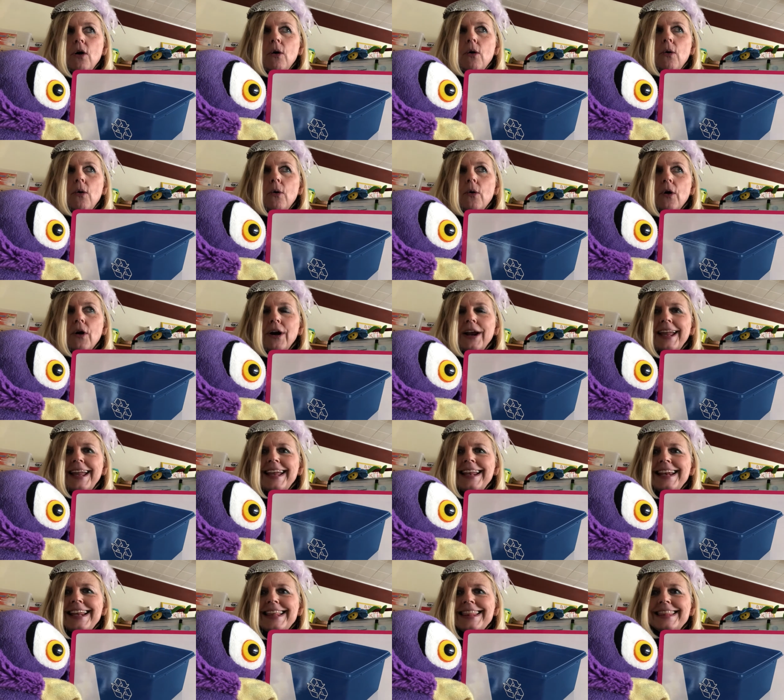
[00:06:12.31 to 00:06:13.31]
or
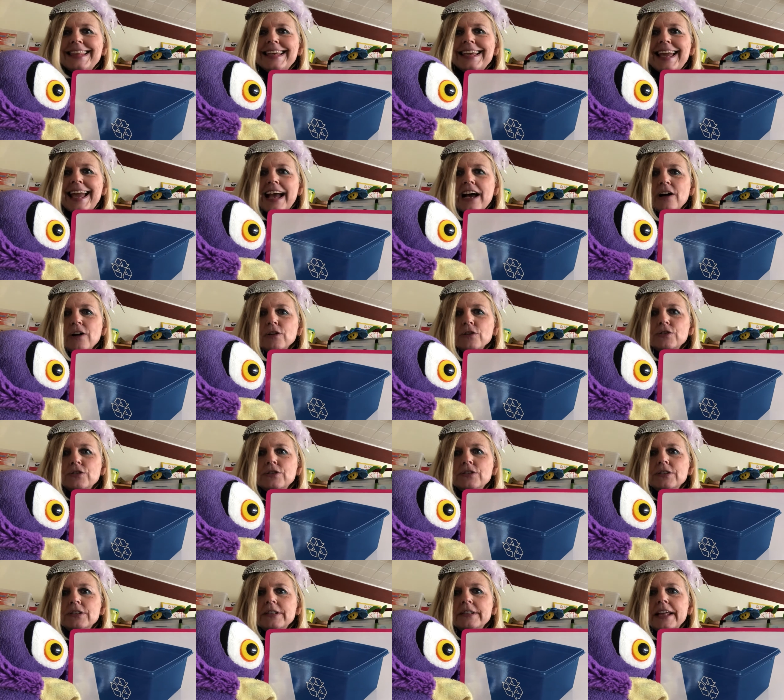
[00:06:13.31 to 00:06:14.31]
anything else
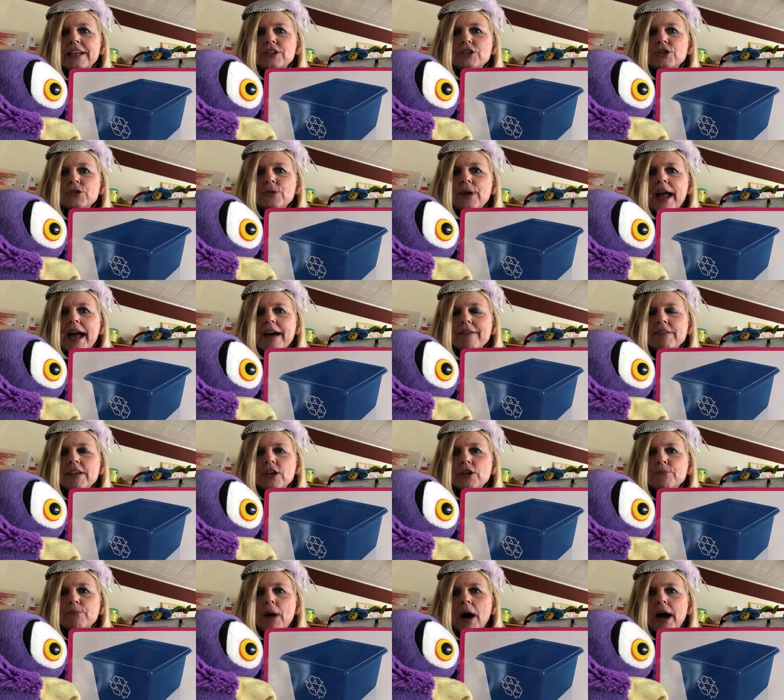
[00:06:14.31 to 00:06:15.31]
that you have that
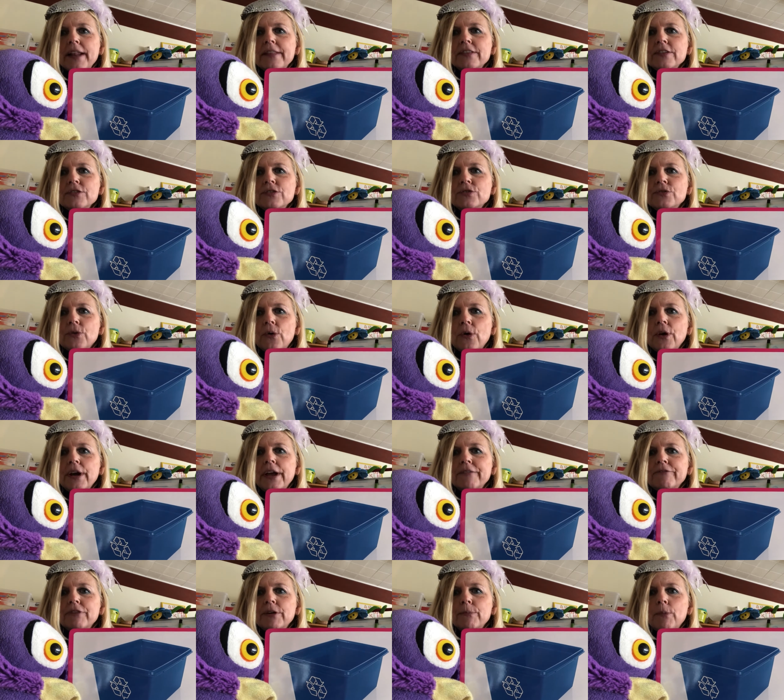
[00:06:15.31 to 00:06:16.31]
you bought at the store
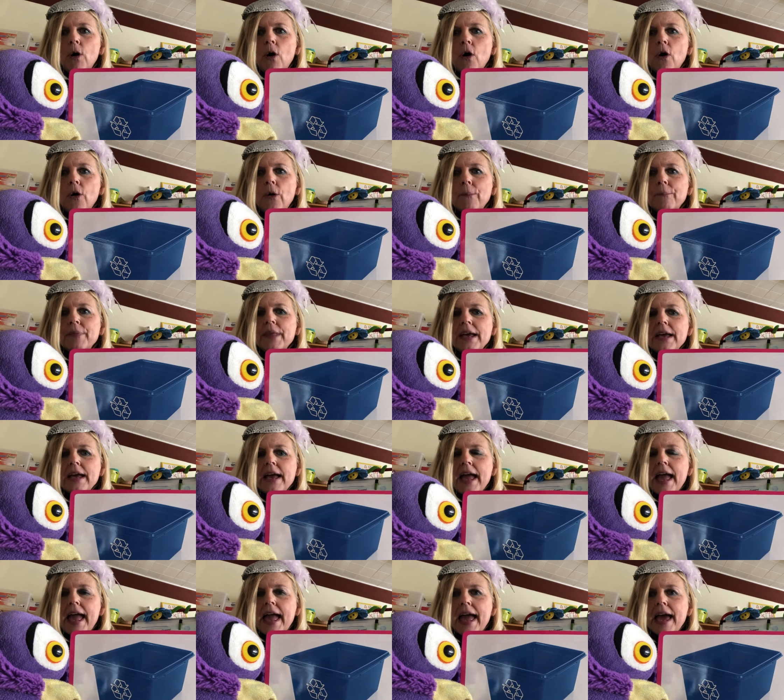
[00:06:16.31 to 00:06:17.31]
from home.
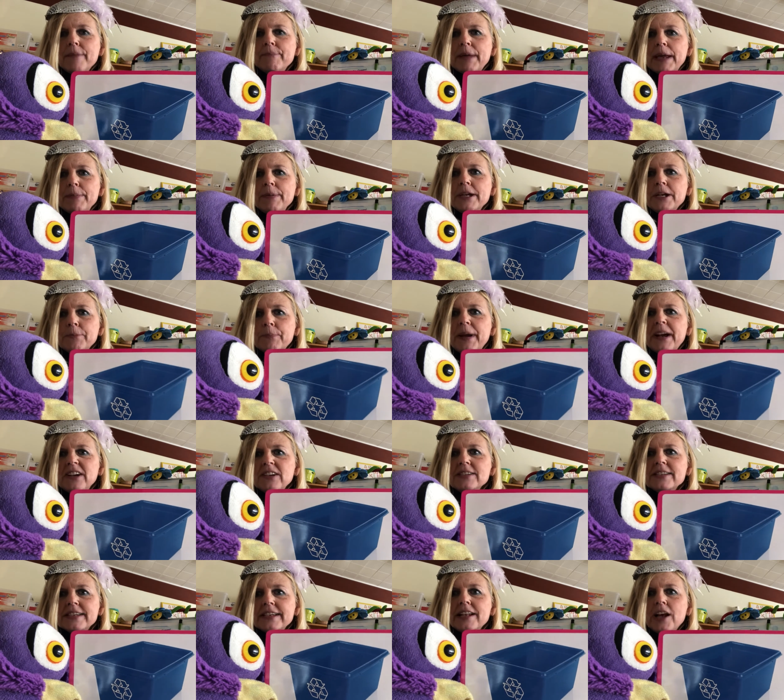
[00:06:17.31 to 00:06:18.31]
And maybe your
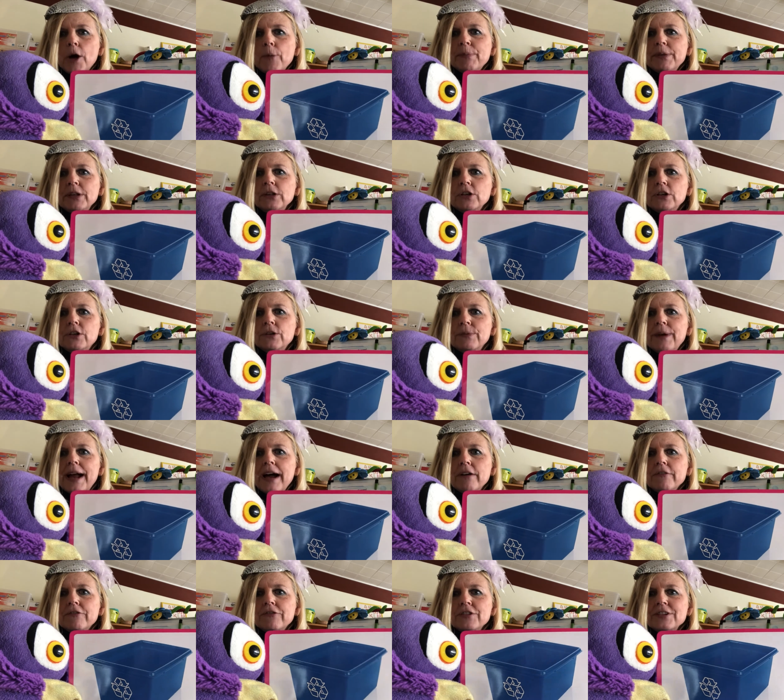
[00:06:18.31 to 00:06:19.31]
parents can help you look
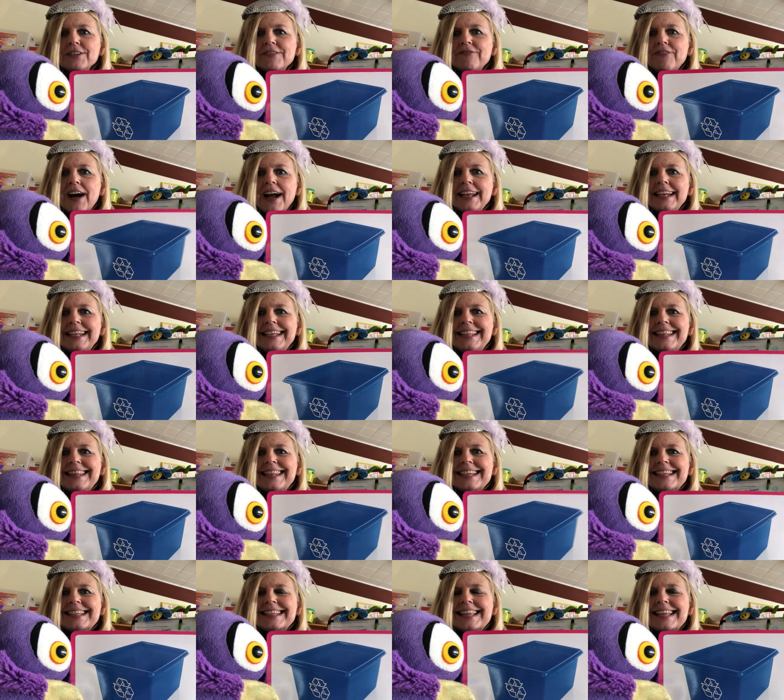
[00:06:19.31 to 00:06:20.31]
around for finding
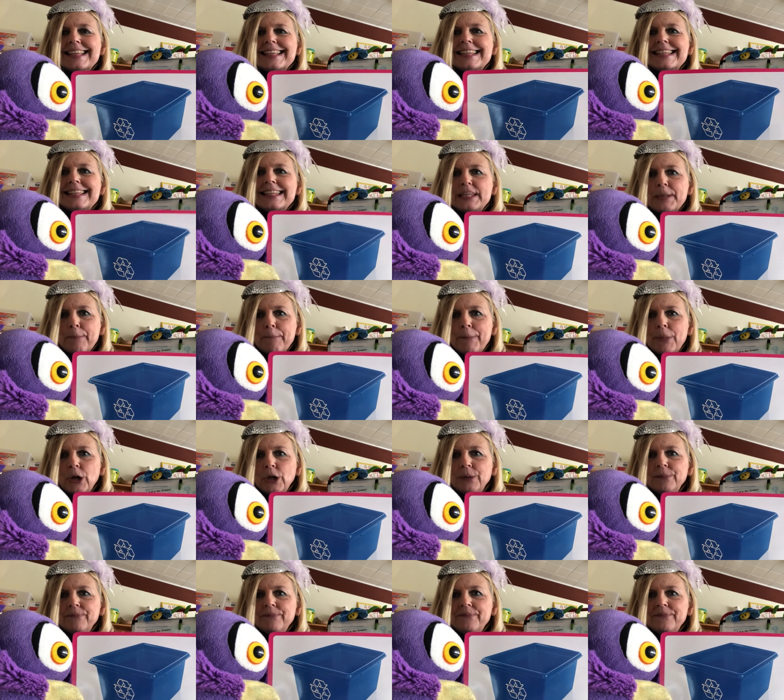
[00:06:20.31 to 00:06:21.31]
this
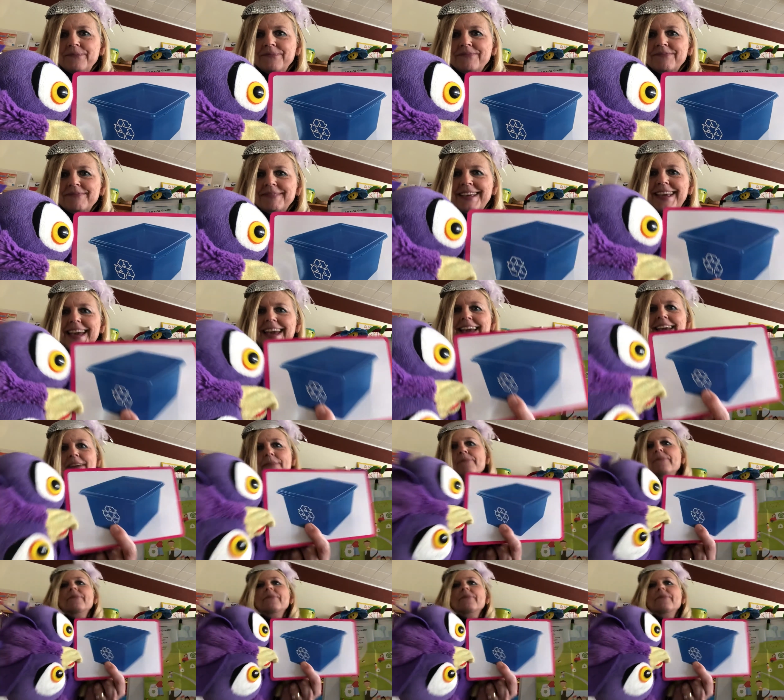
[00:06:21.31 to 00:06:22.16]
symbol, okay?